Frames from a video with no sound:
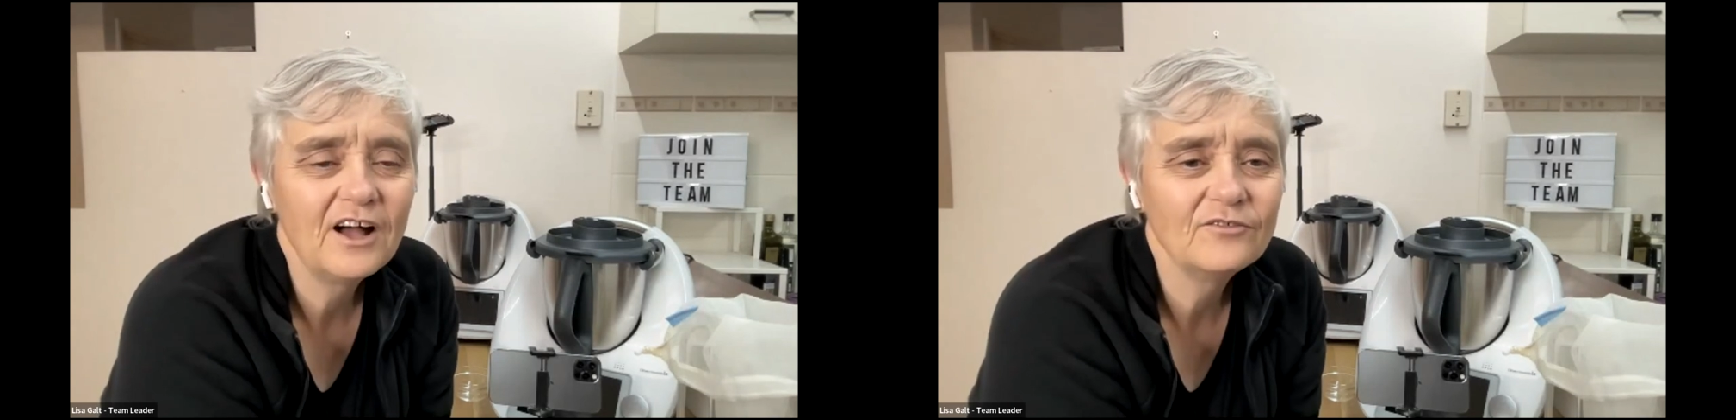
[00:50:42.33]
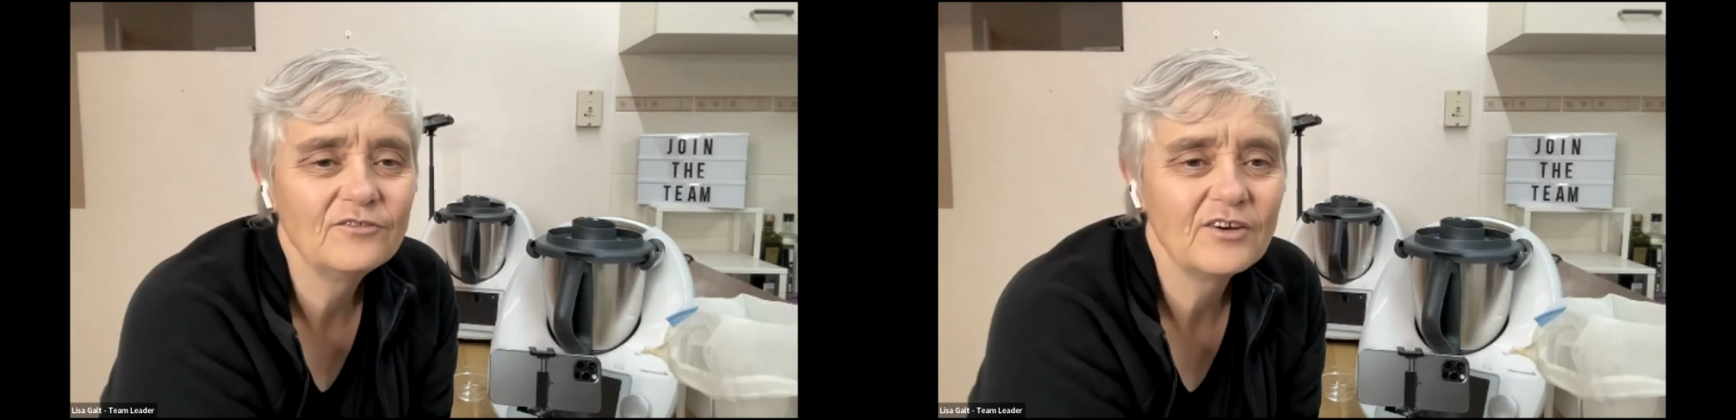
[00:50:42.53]

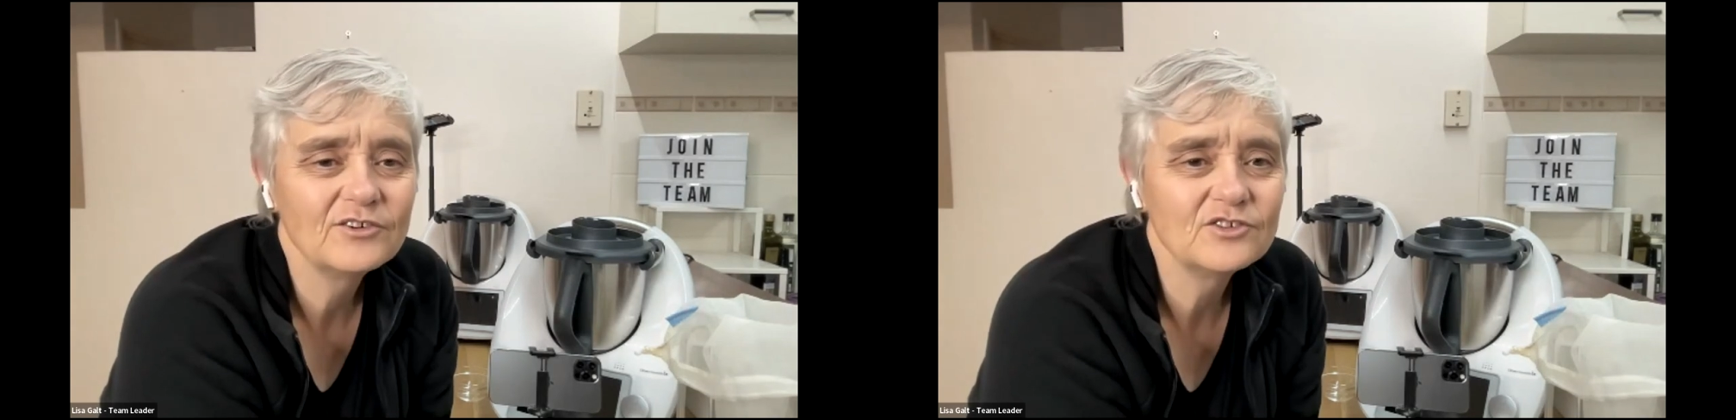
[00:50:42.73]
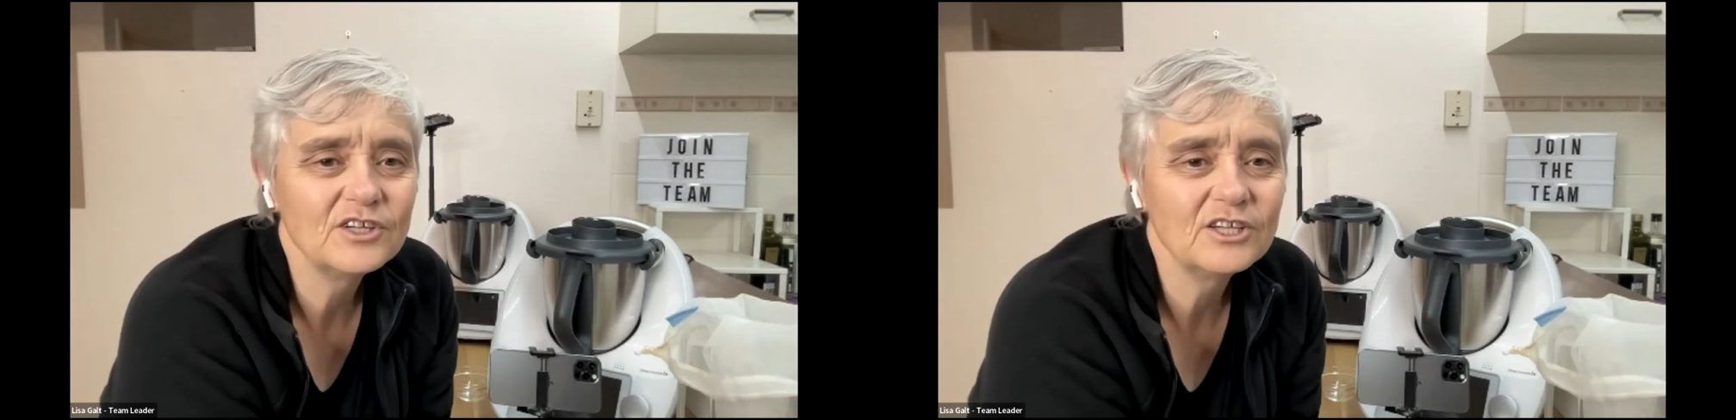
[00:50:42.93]

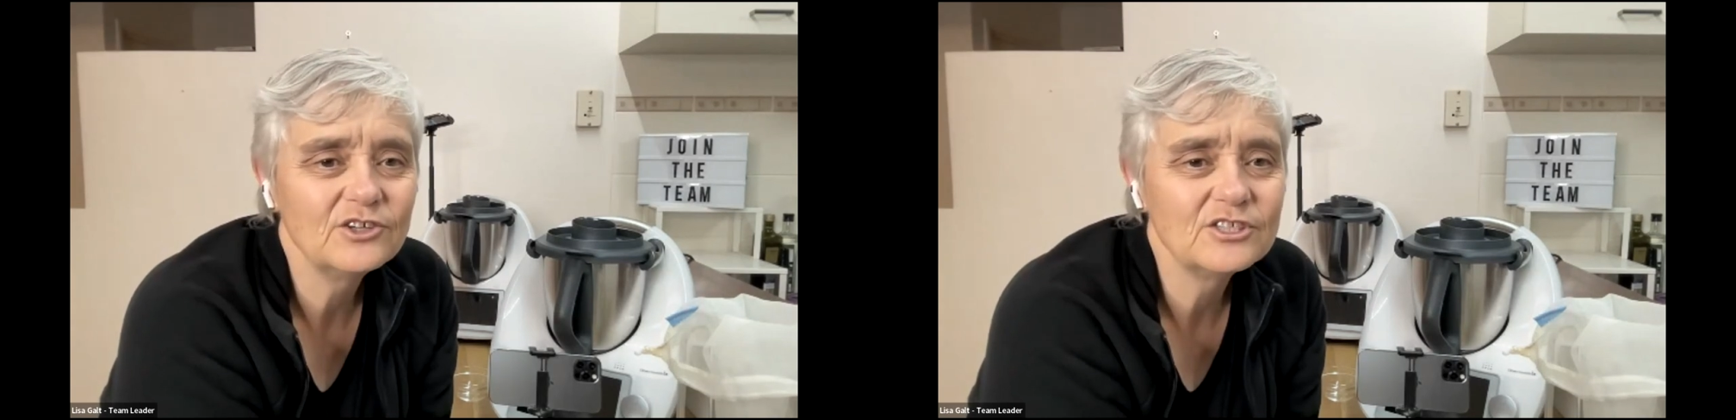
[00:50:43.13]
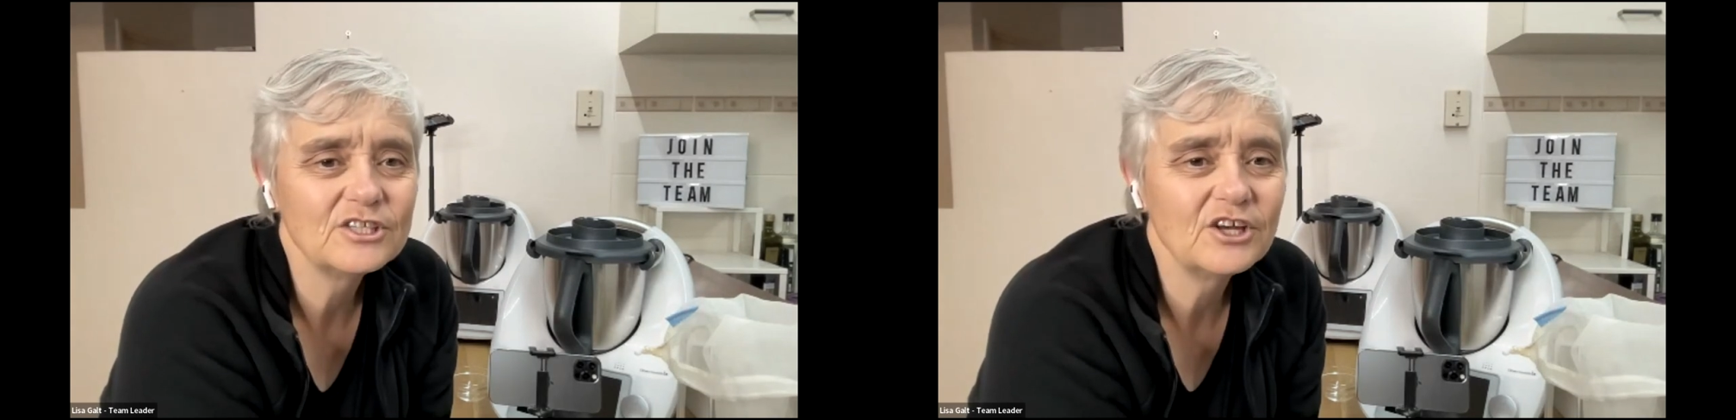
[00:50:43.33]
That was
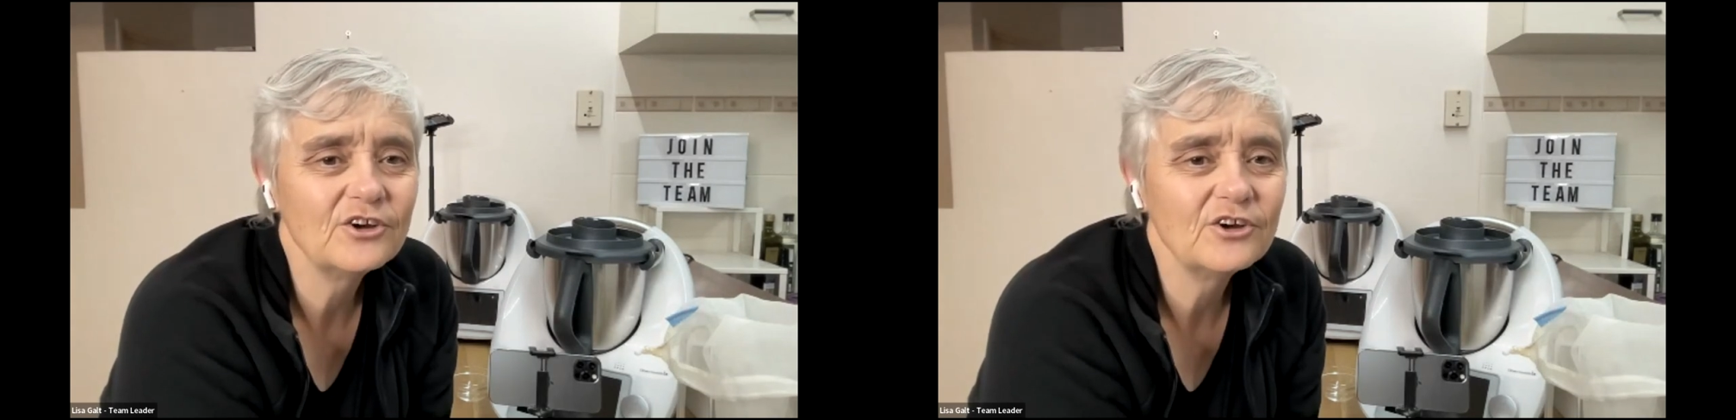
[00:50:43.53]
really good to